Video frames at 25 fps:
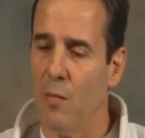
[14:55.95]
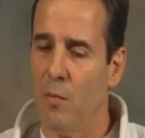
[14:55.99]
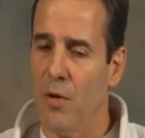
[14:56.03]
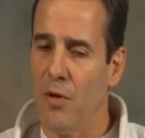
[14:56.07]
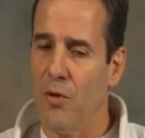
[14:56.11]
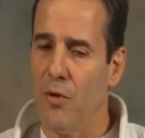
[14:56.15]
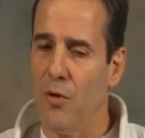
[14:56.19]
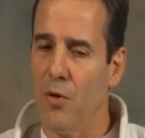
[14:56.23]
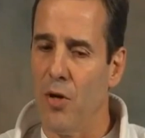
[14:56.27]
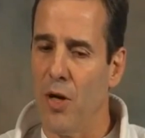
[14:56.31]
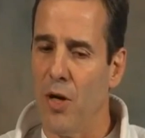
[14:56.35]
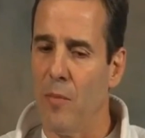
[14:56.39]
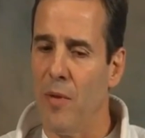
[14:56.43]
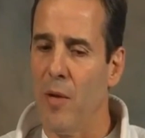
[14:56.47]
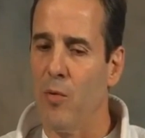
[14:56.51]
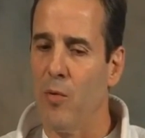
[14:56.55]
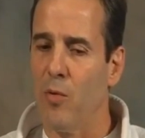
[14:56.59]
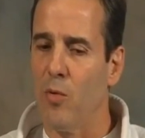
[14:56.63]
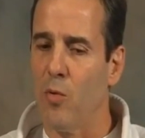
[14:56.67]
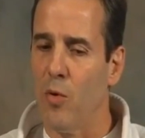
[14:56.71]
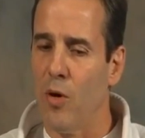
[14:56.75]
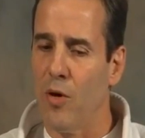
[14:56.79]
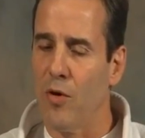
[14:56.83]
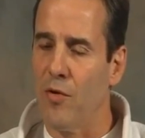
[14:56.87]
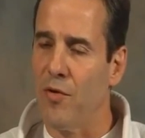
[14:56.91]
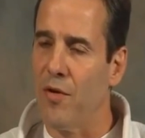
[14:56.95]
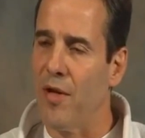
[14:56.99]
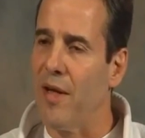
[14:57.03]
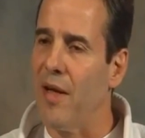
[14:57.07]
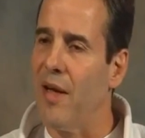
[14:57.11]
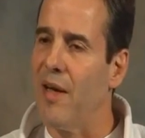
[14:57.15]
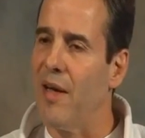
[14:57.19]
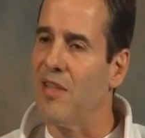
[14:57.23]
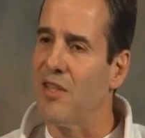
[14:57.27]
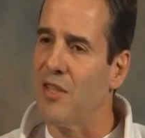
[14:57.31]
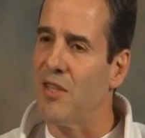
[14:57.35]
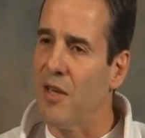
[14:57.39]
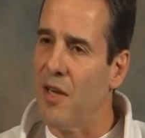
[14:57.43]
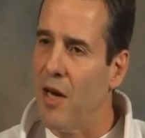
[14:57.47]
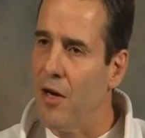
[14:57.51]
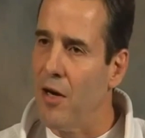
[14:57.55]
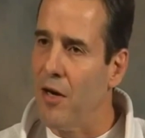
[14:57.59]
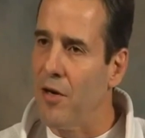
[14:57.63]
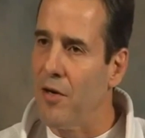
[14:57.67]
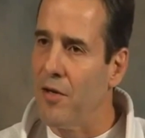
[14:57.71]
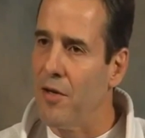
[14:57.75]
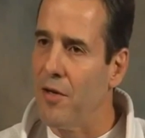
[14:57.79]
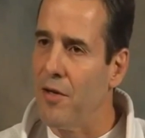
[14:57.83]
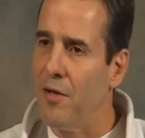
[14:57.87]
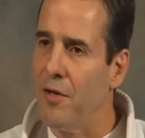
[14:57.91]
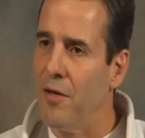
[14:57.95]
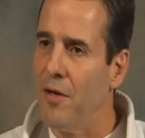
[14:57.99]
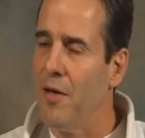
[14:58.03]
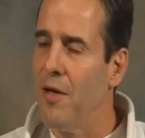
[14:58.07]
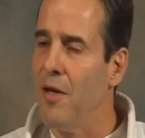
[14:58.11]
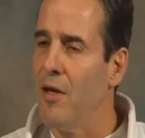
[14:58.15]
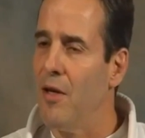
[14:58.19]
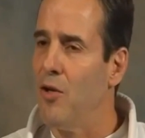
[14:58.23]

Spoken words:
but you're going to be able to work on the guy's character.